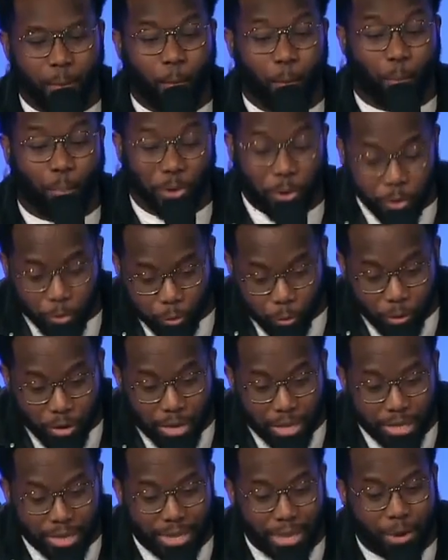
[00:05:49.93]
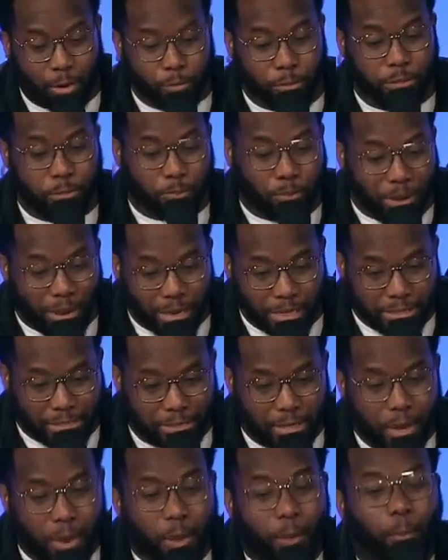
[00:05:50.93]
birth? What can that response
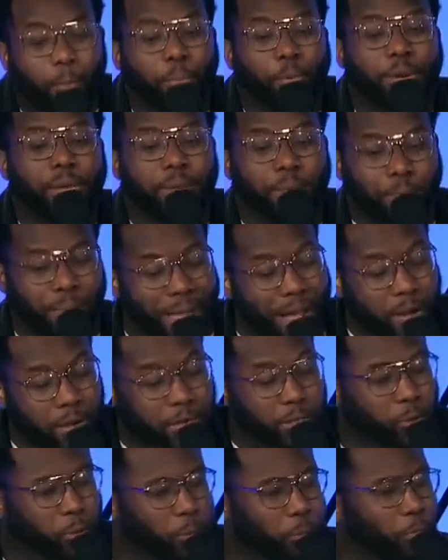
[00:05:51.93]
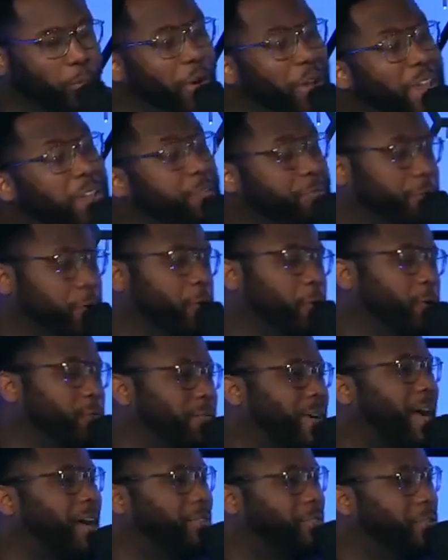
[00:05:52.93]
bring about? Because we're praying for
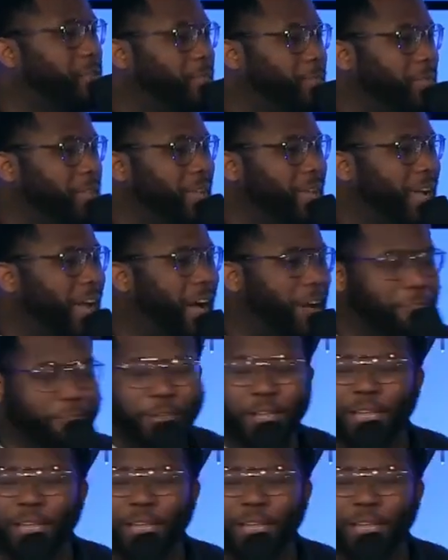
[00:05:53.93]
revival I feel